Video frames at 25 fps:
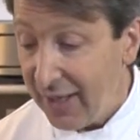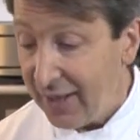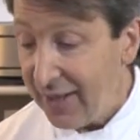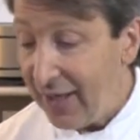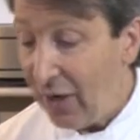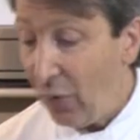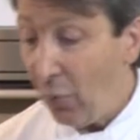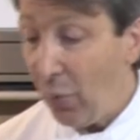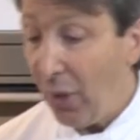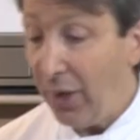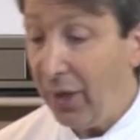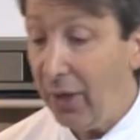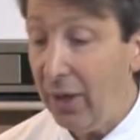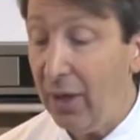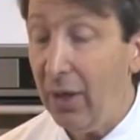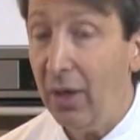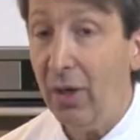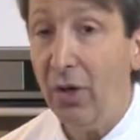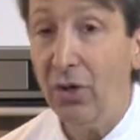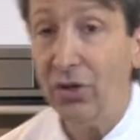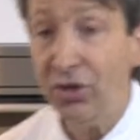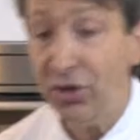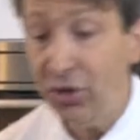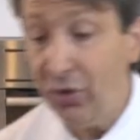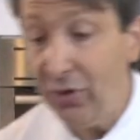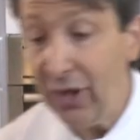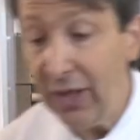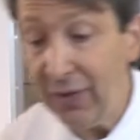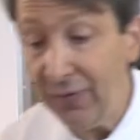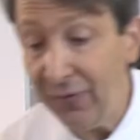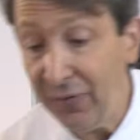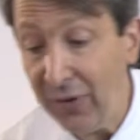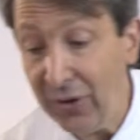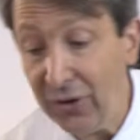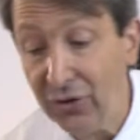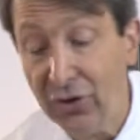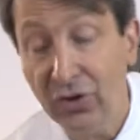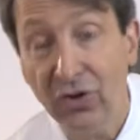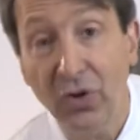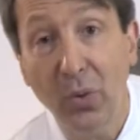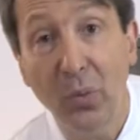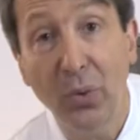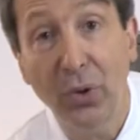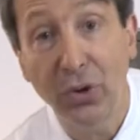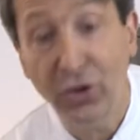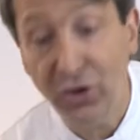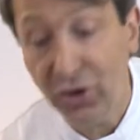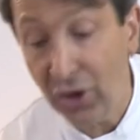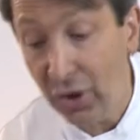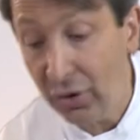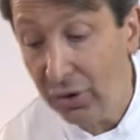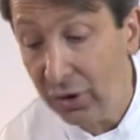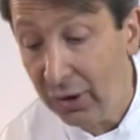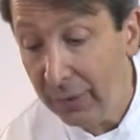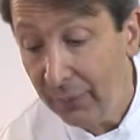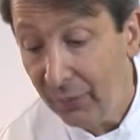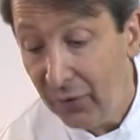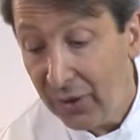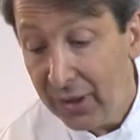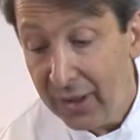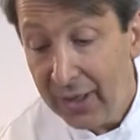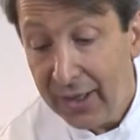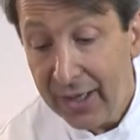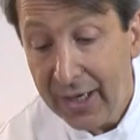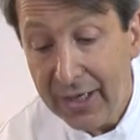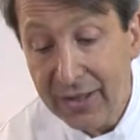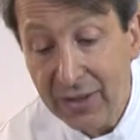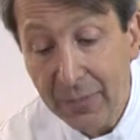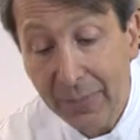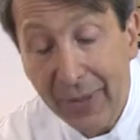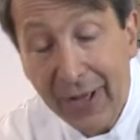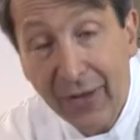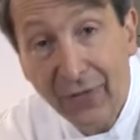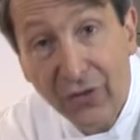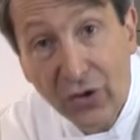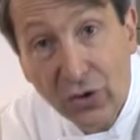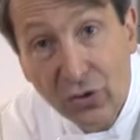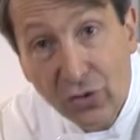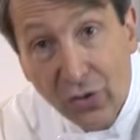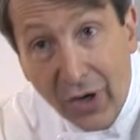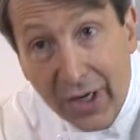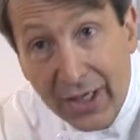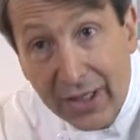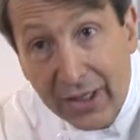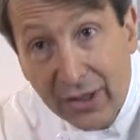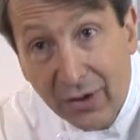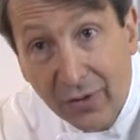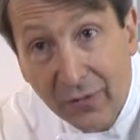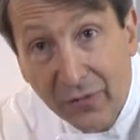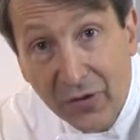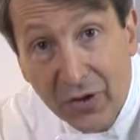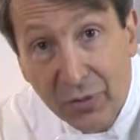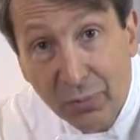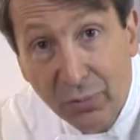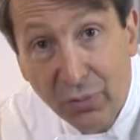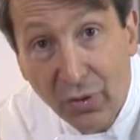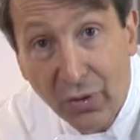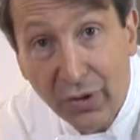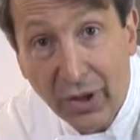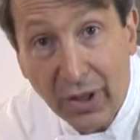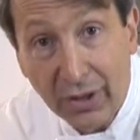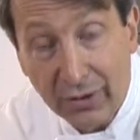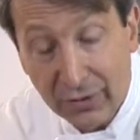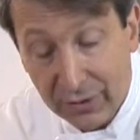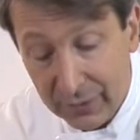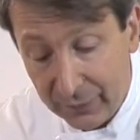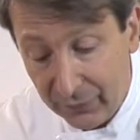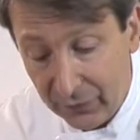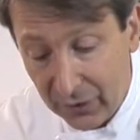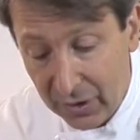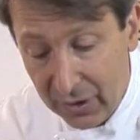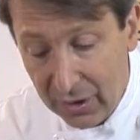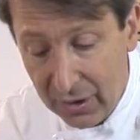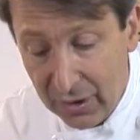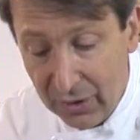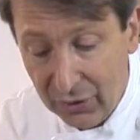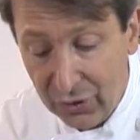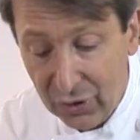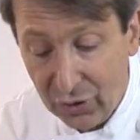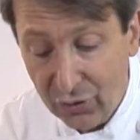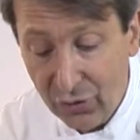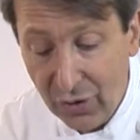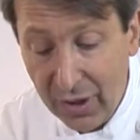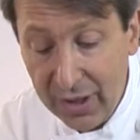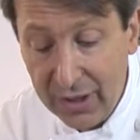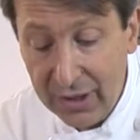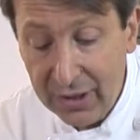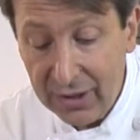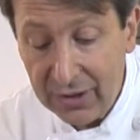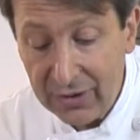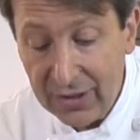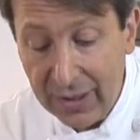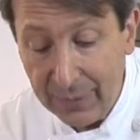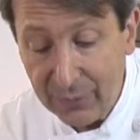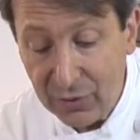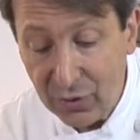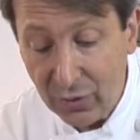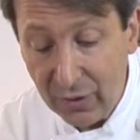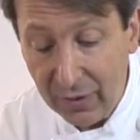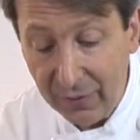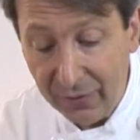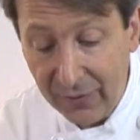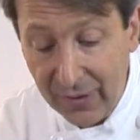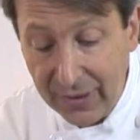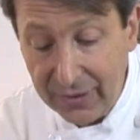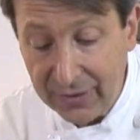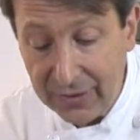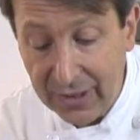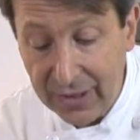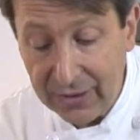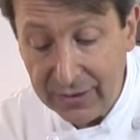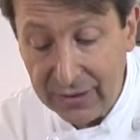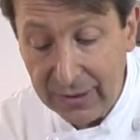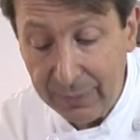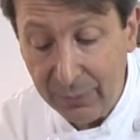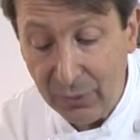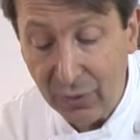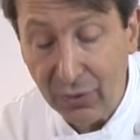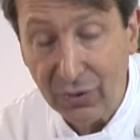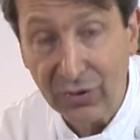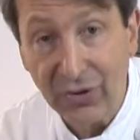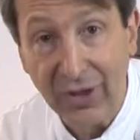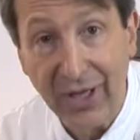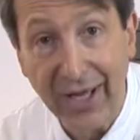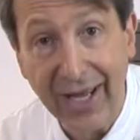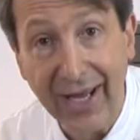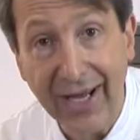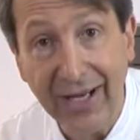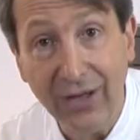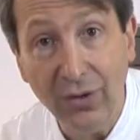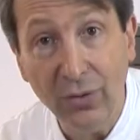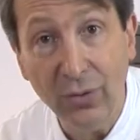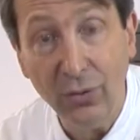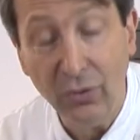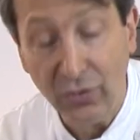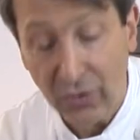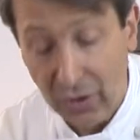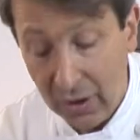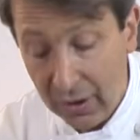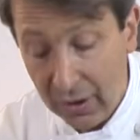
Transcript: Now, one of the last unique features I want to show you is about the draining of this product. The draining is absolutely fantastic because the handles,